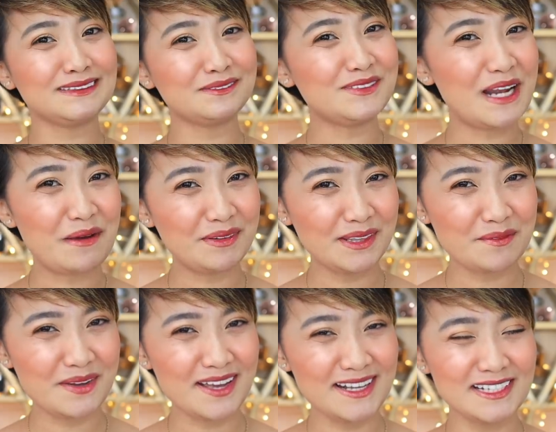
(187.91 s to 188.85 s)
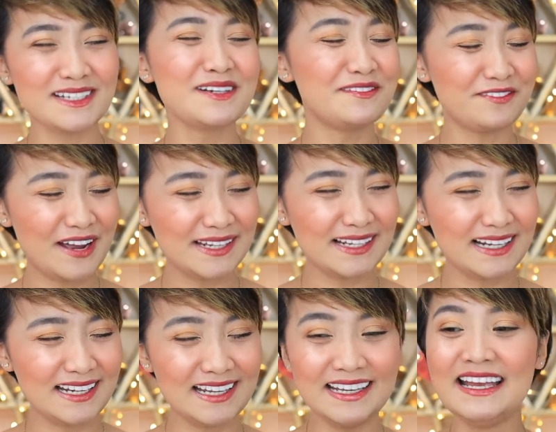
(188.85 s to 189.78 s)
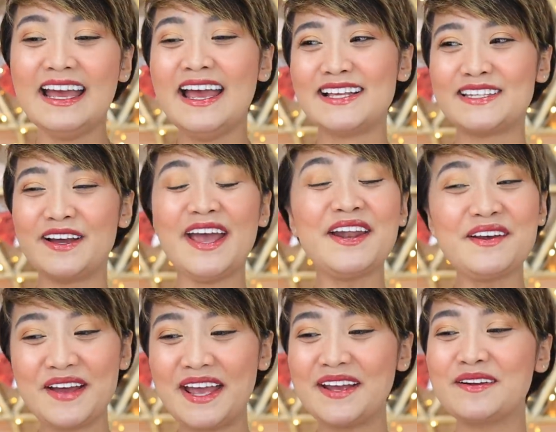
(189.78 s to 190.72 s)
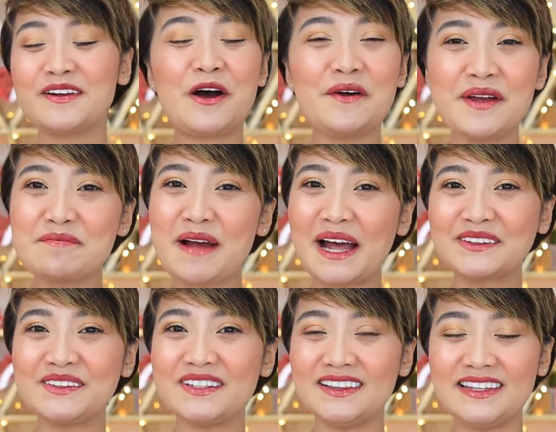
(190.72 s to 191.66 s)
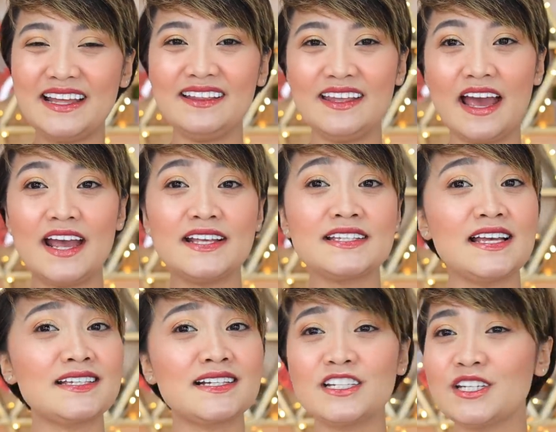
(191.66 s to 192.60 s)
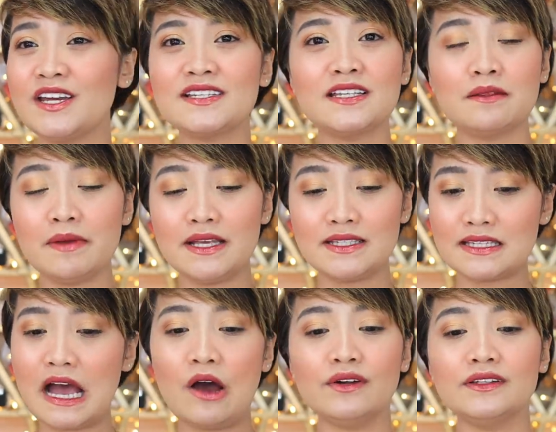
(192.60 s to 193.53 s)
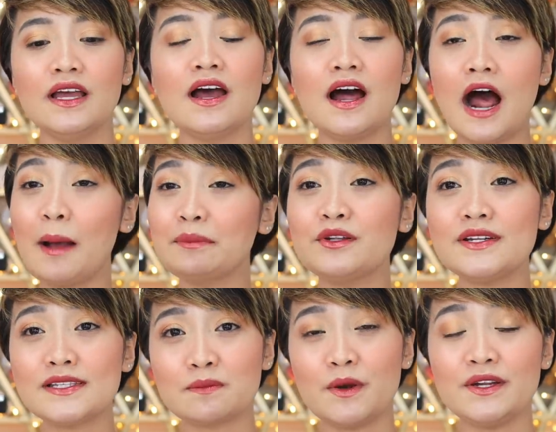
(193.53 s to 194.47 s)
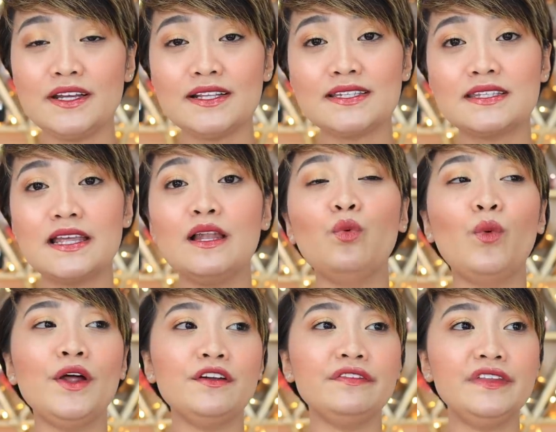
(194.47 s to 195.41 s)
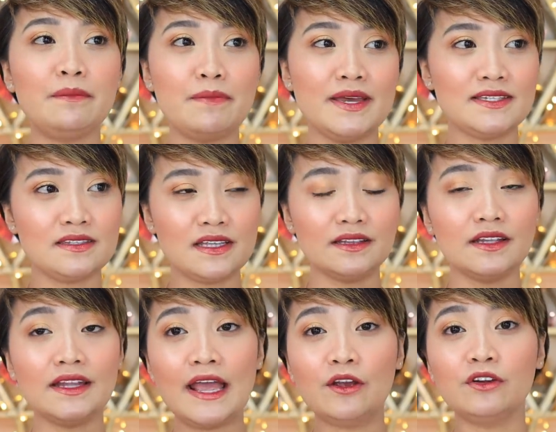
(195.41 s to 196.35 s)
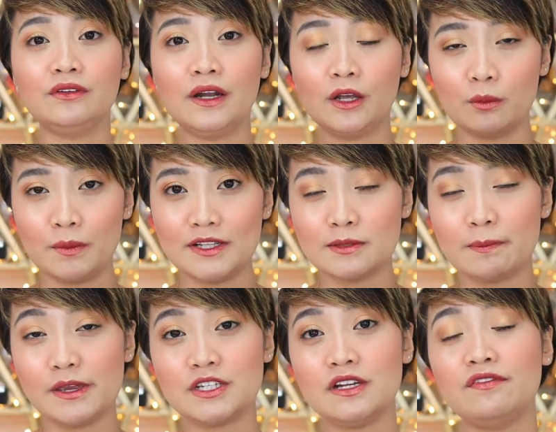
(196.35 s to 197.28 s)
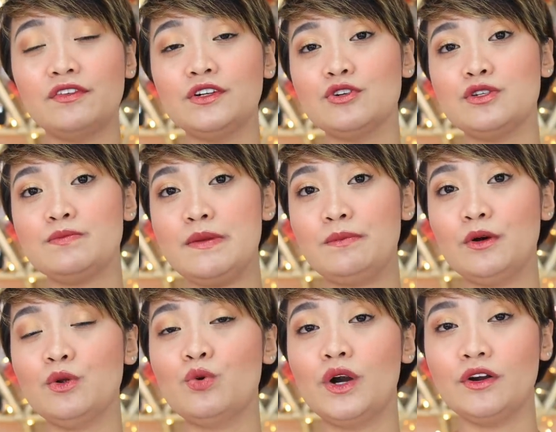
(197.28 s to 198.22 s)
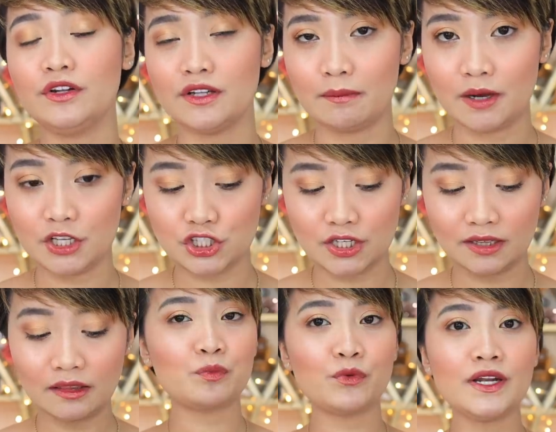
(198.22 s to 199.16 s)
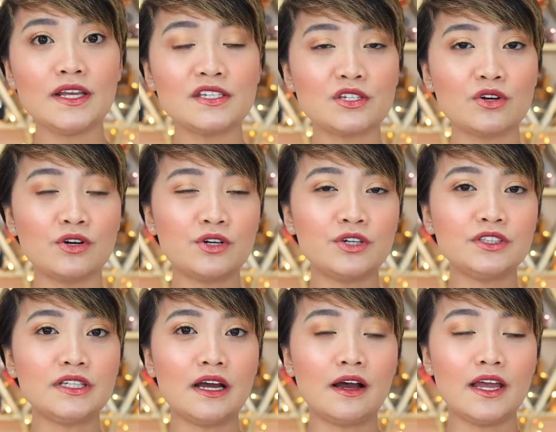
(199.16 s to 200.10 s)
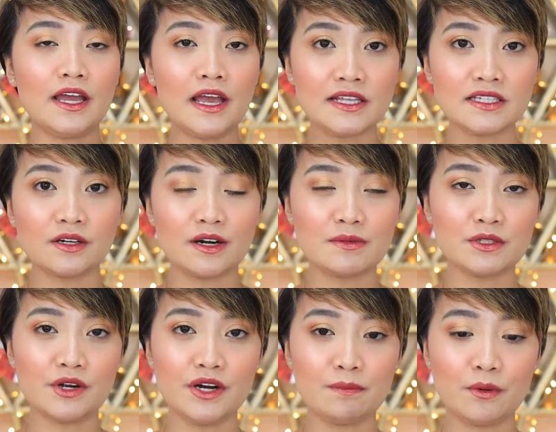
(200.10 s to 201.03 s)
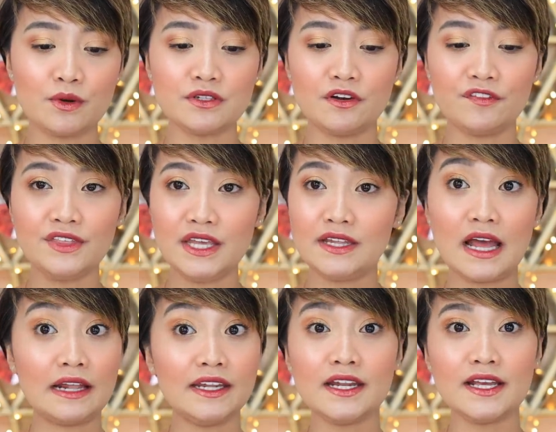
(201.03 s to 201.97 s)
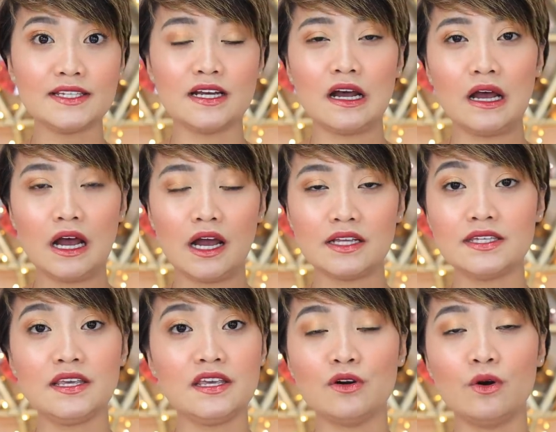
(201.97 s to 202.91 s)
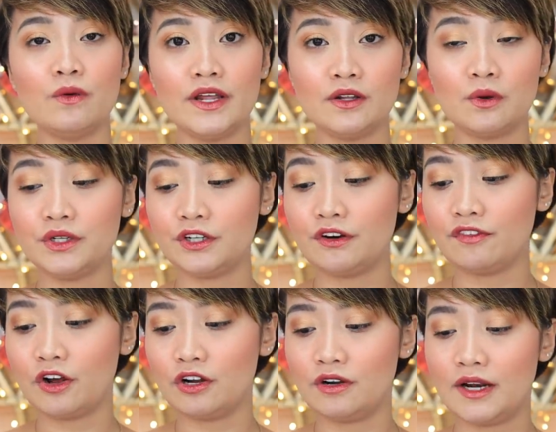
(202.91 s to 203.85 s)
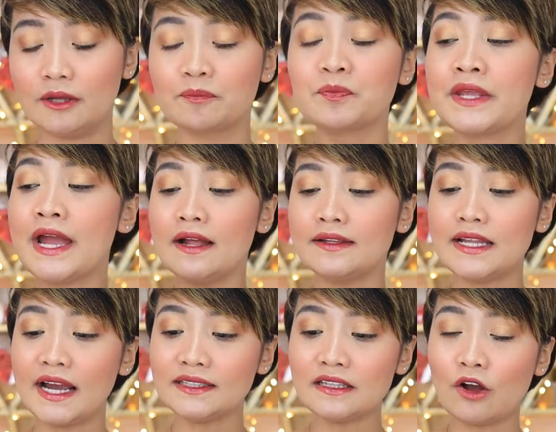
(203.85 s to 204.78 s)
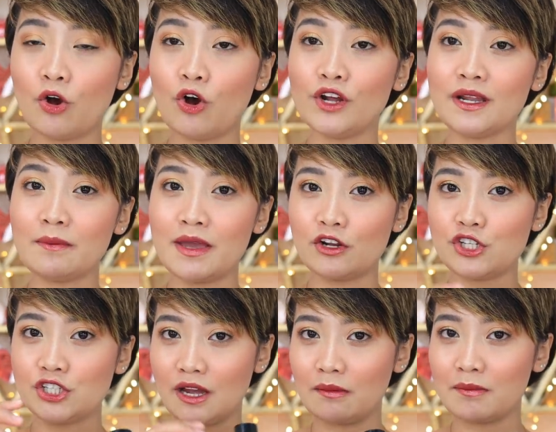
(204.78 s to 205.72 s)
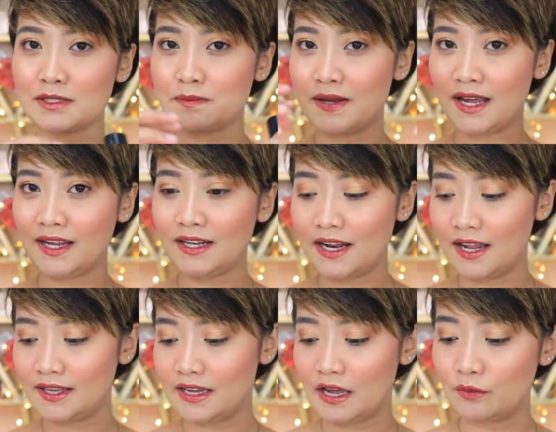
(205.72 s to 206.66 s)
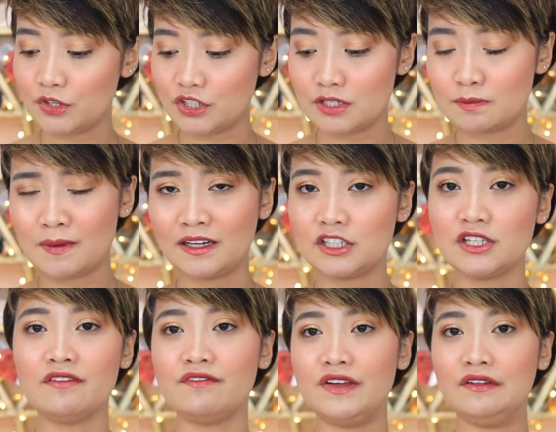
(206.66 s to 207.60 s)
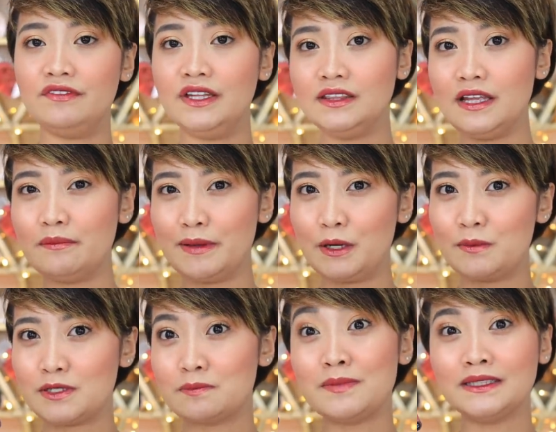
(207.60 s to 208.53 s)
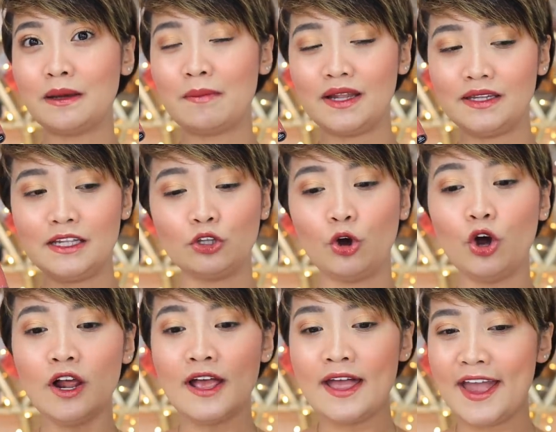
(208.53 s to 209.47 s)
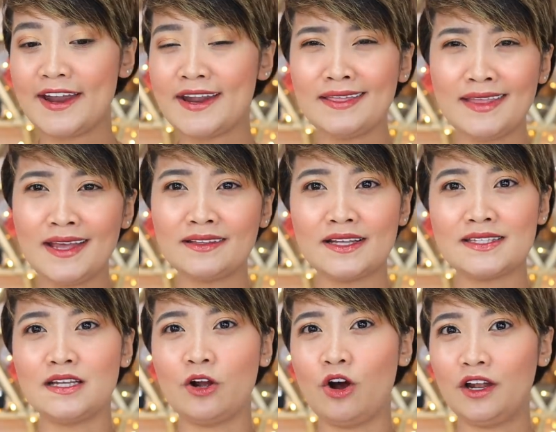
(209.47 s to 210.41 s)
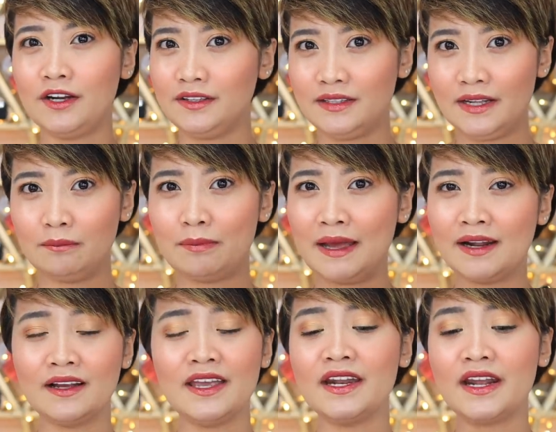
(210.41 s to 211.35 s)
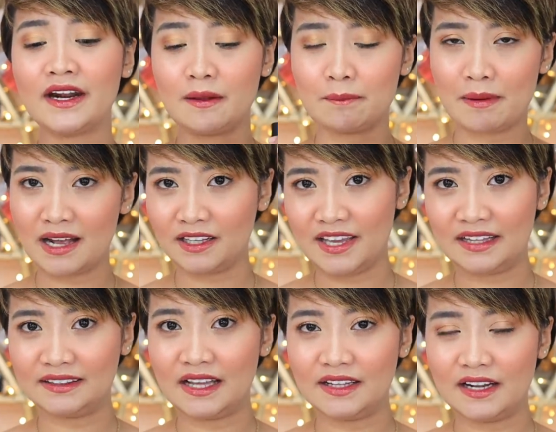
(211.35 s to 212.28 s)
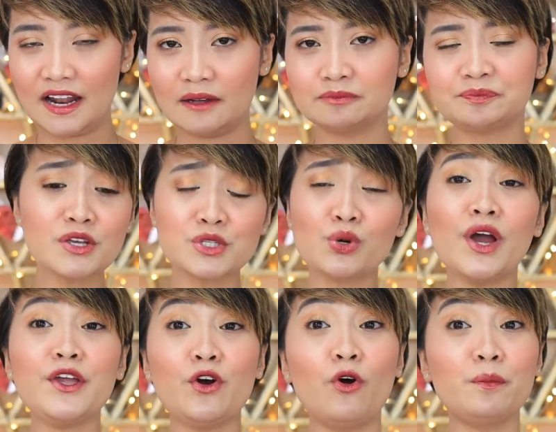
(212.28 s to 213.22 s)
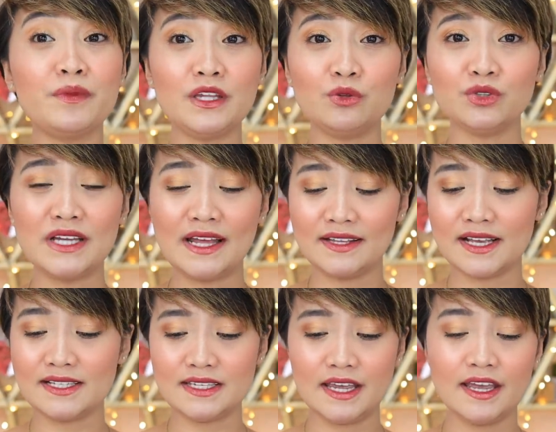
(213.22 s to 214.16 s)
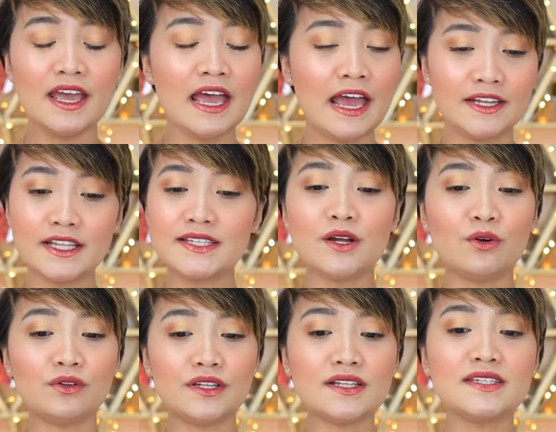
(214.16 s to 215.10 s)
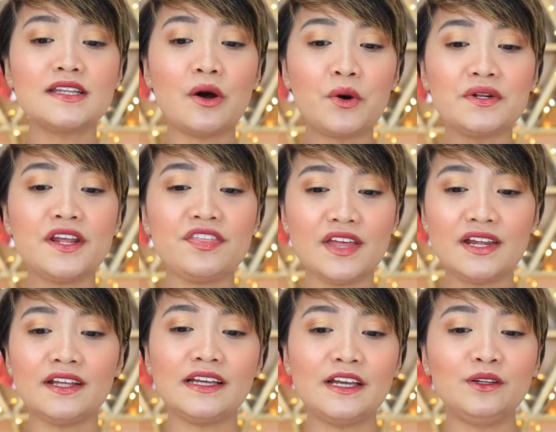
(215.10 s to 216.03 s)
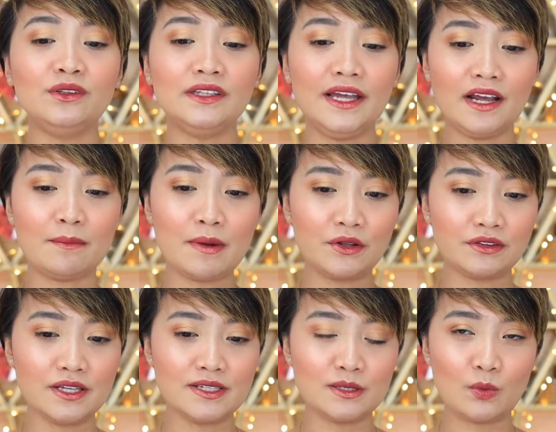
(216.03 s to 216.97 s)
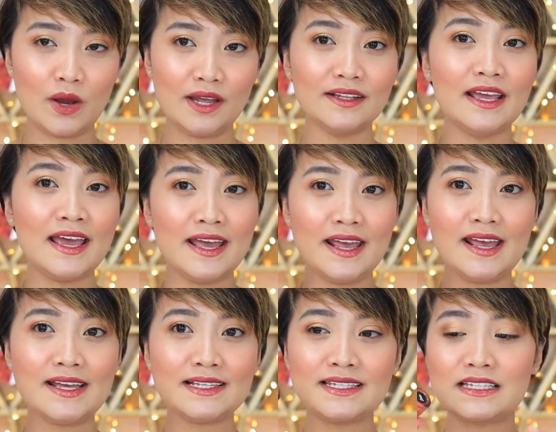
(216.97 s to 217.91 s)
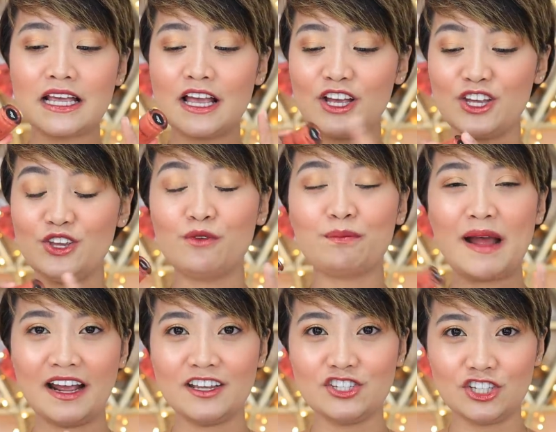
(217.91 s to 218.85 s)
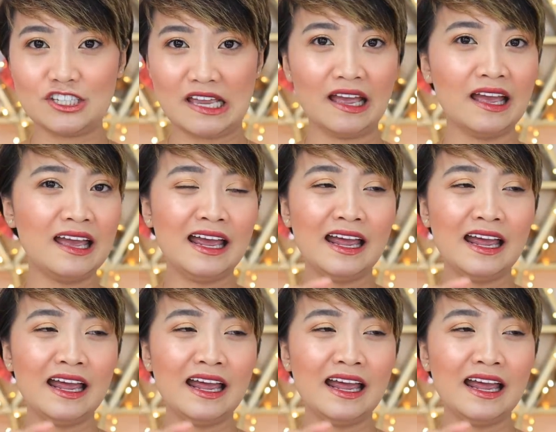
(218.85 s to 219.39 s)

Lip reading: Malapit na besh. Finally. So anyway, going back to the tint, guys. As cliche as it may sound, up to this point, it's still one of the best tint that I could recommend, especially for those people who are on a budget. When I saw the Instagram story post of Nina, Nina is the CEO and owner of Colorette, nakita ko na meron siyang mas malaking lalagyan, which is para siyang velvet tint, pero mas mataba dito. And I think that's the color tint. Parang ire-repack yata nila. So I hope they do that, kasi that's the only thing that I don't like about this one, is yung packaging niya.